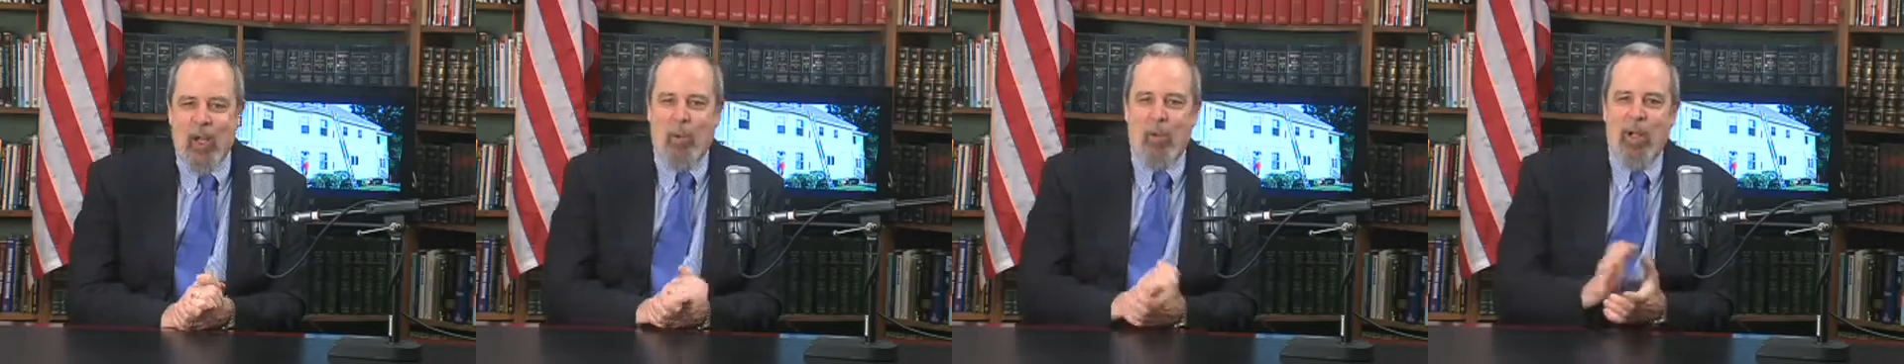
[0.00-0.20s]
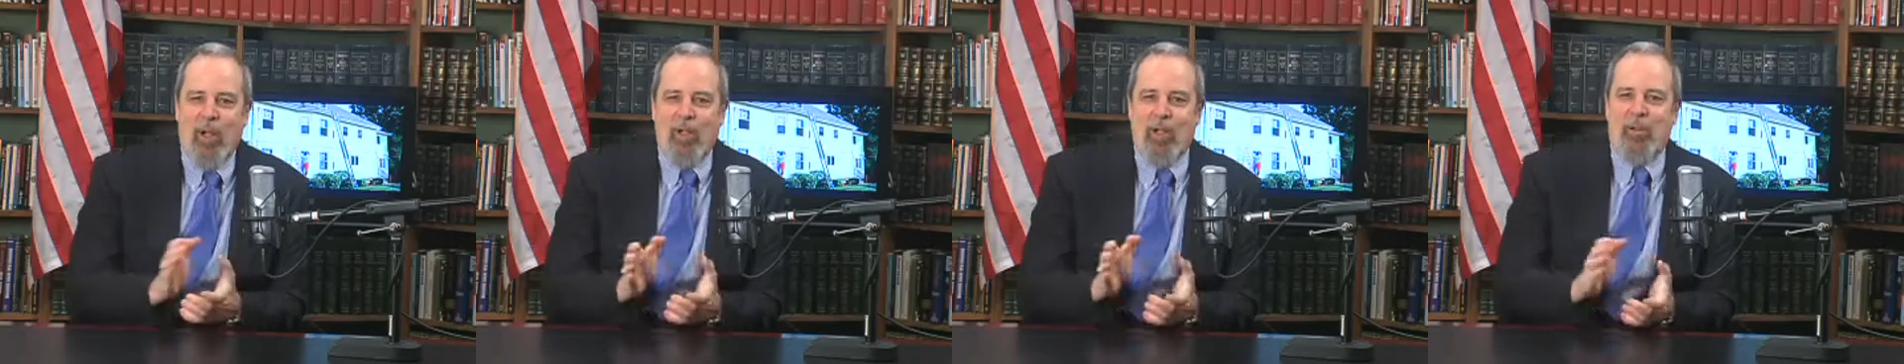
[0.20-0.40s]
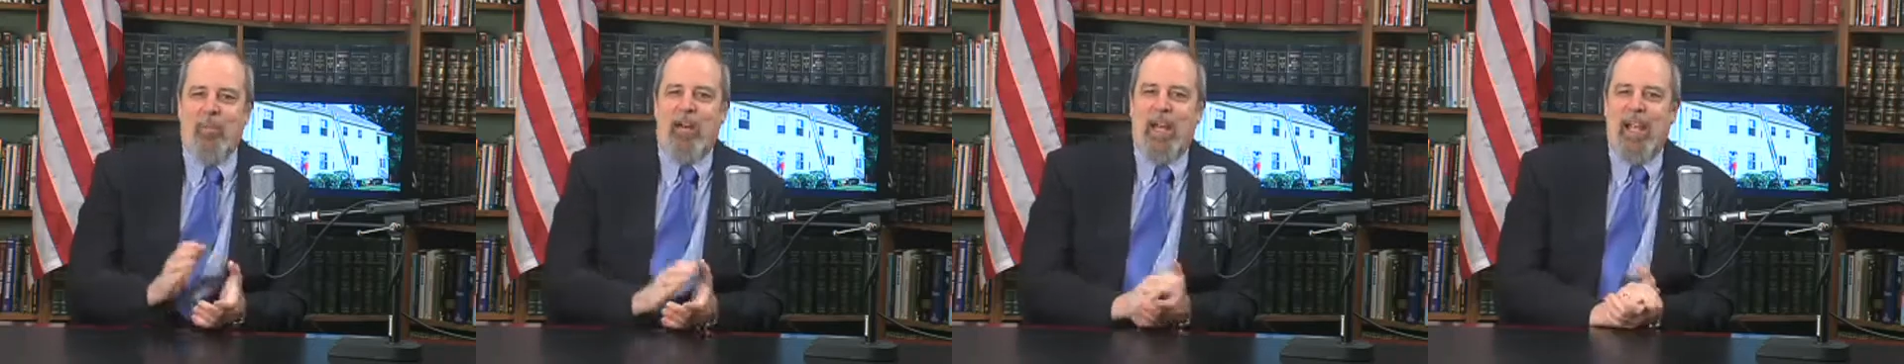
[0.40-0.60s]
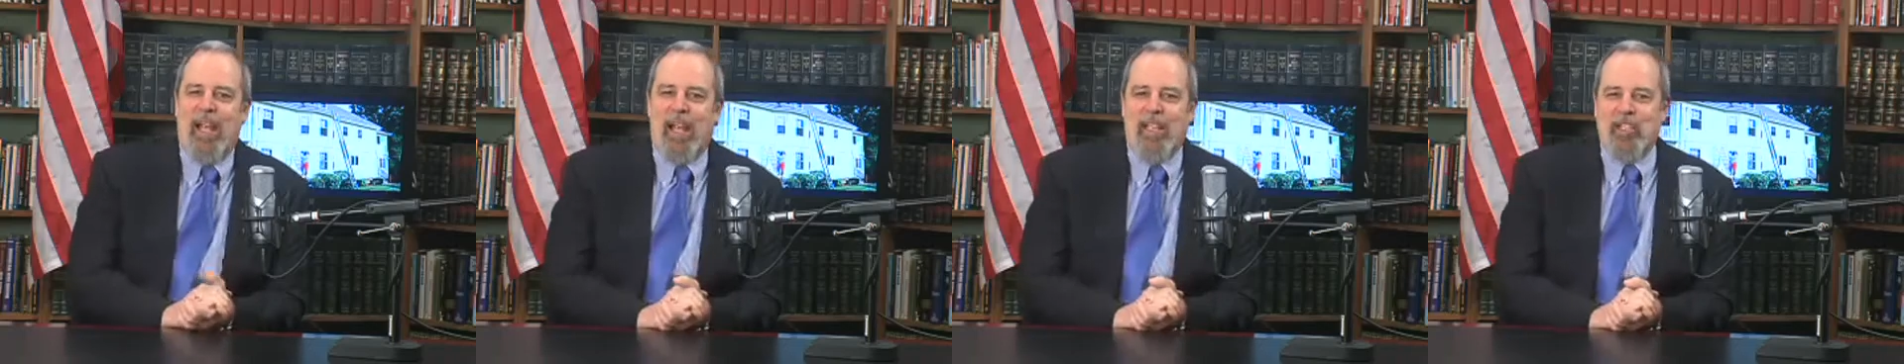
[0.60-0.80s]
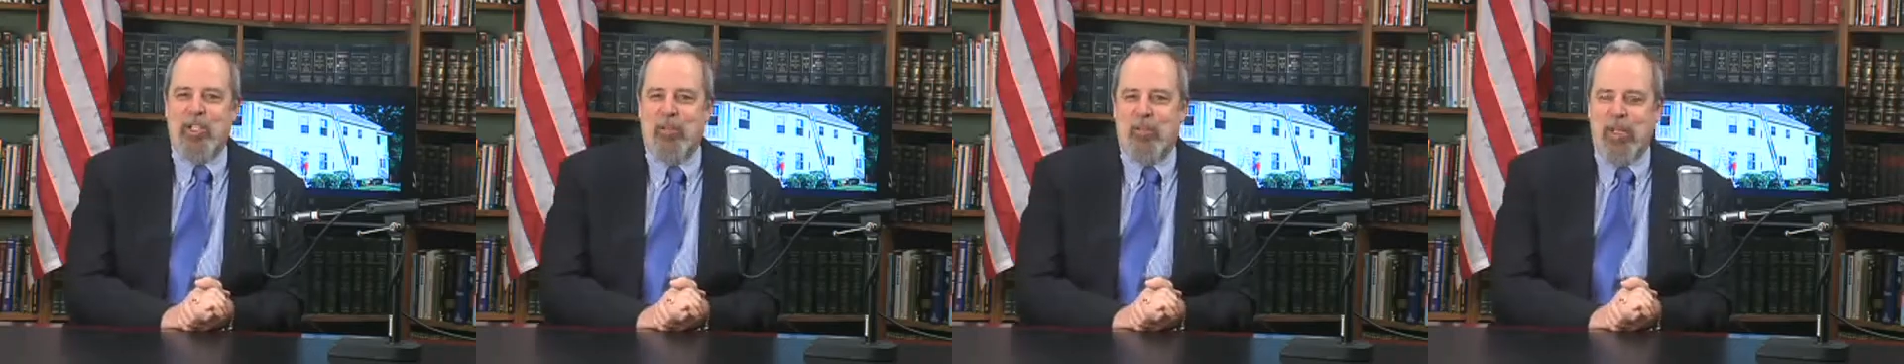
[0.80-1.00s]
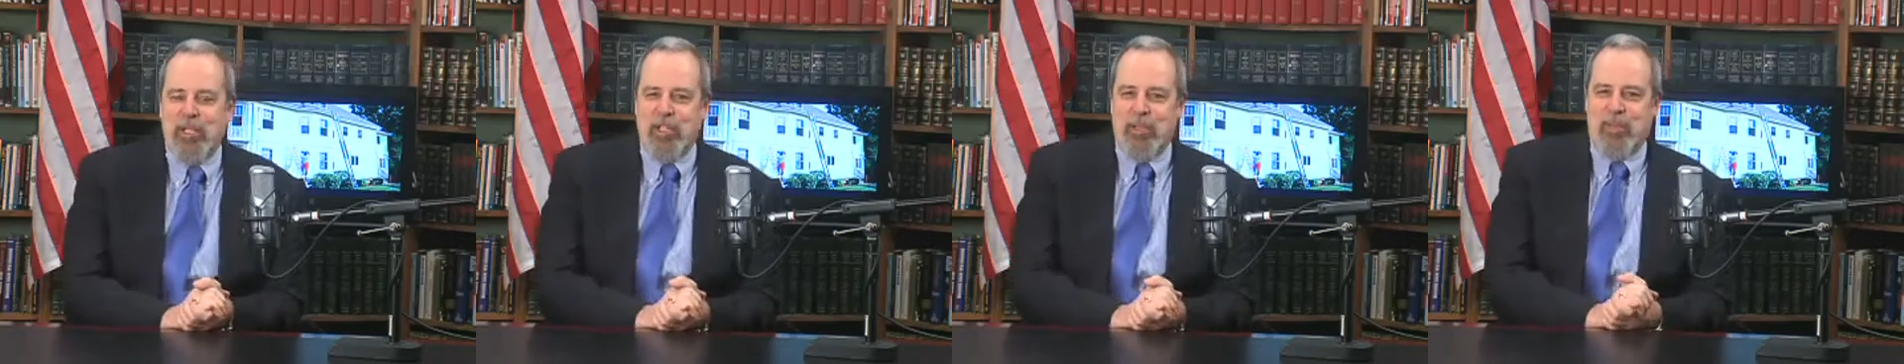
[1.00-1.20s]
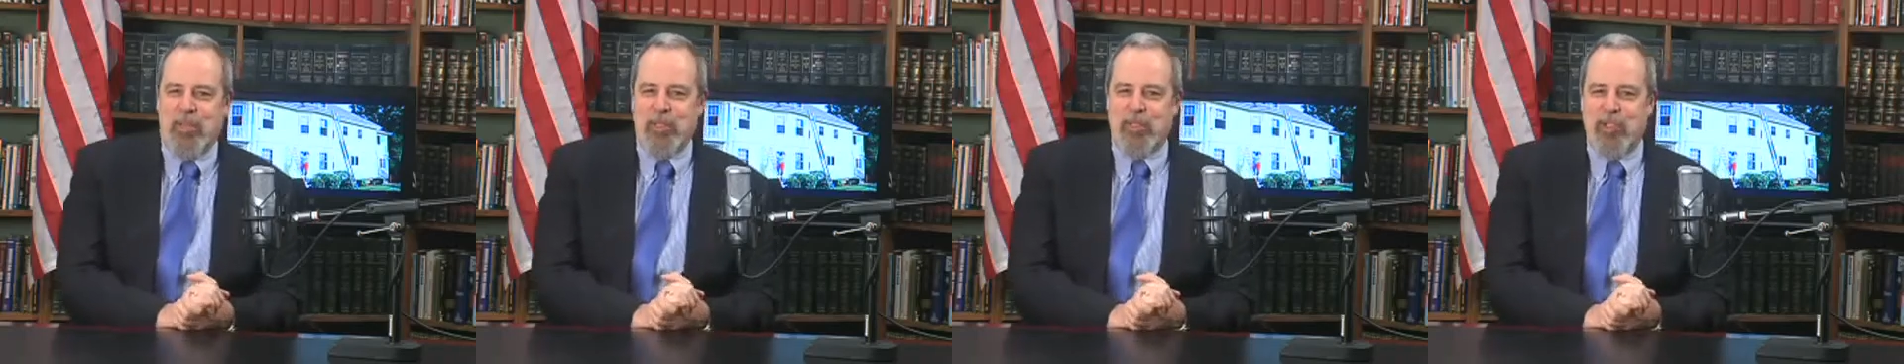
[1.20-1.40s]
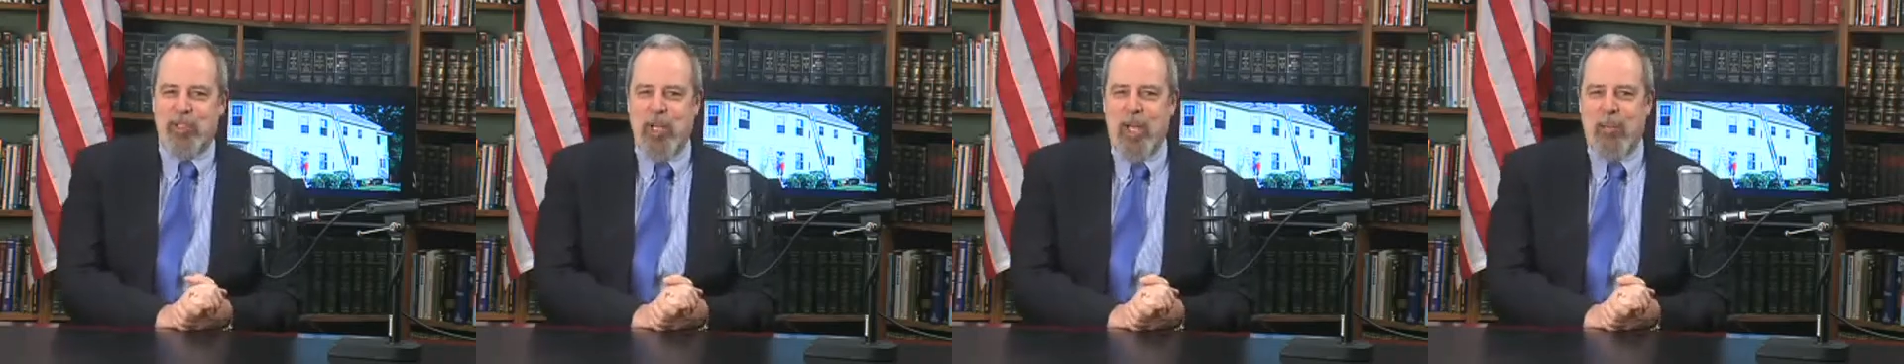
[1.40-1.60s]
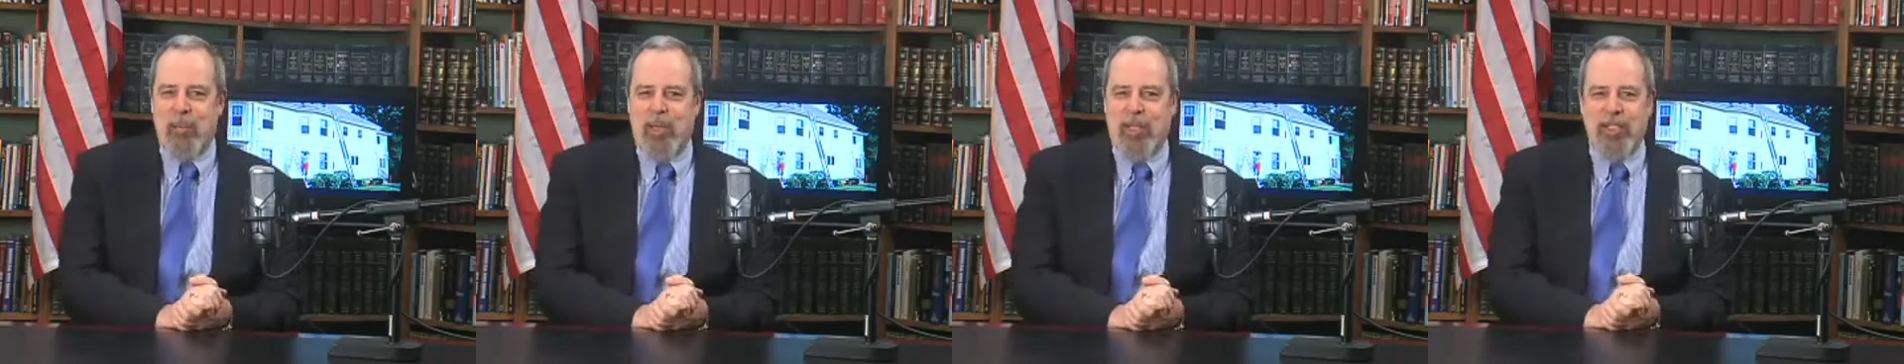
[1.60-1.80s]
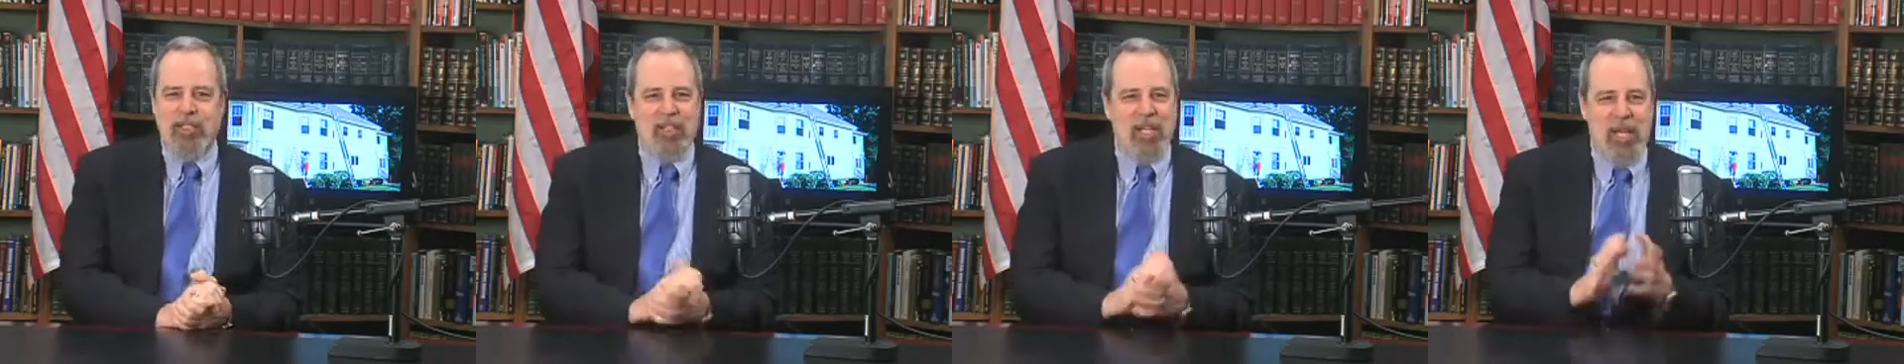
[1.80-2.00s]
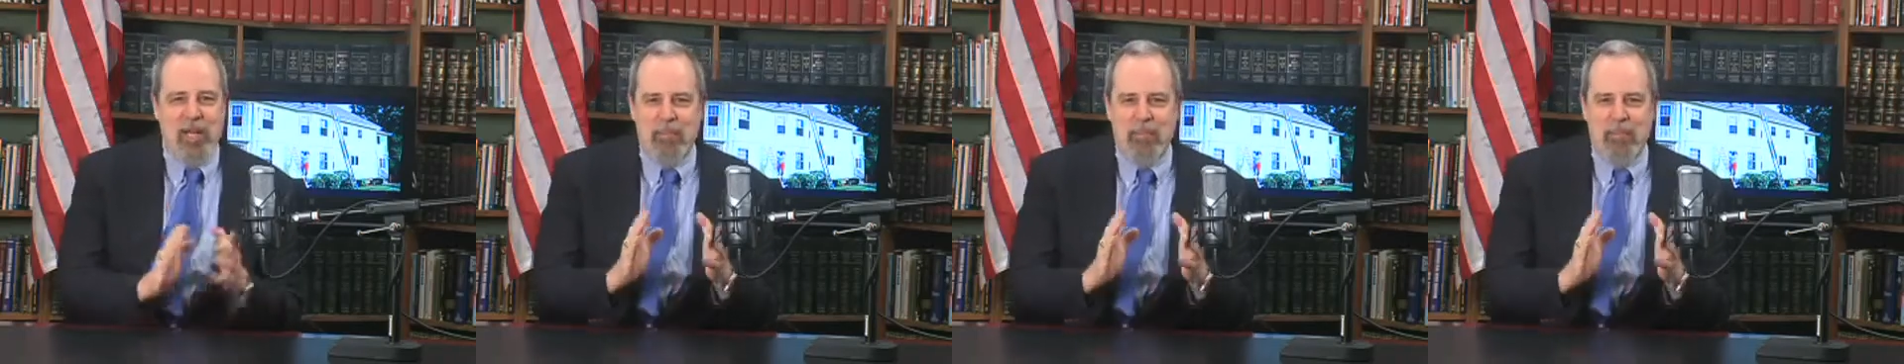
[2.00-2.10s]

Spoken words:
Welcome, my Action Principles champions.